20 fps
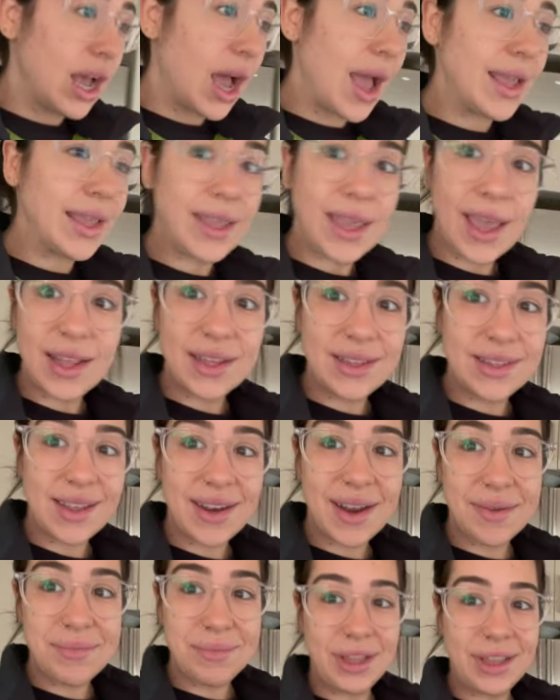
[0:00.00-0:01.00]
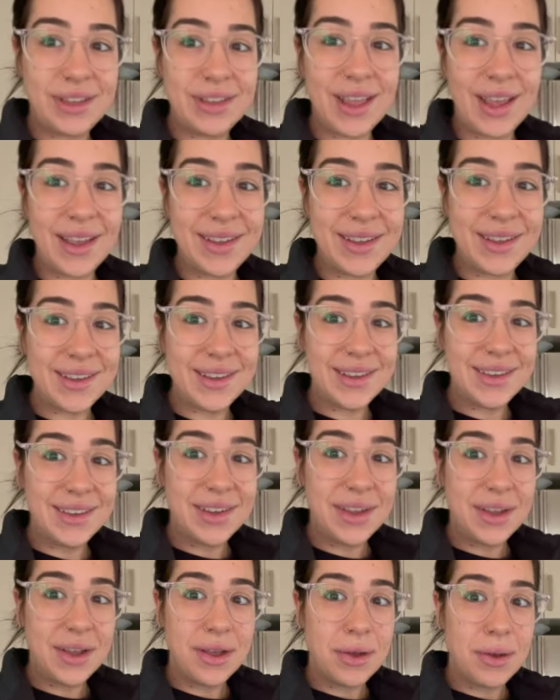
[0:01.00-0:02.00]
I get that I'm in like
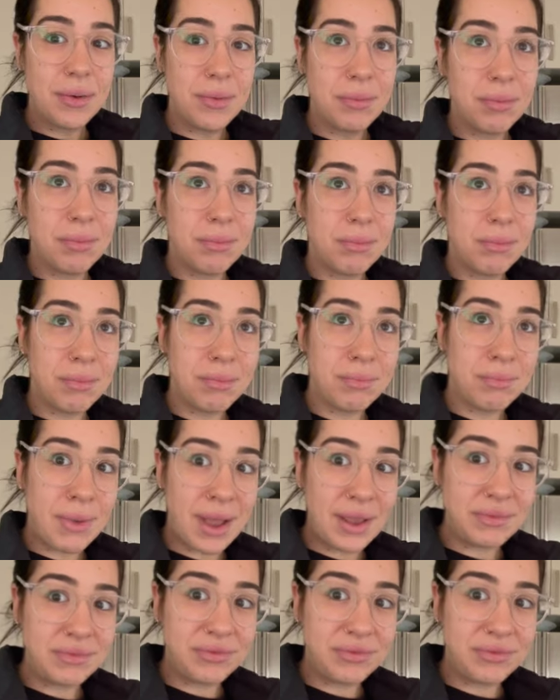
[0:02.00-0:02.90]
my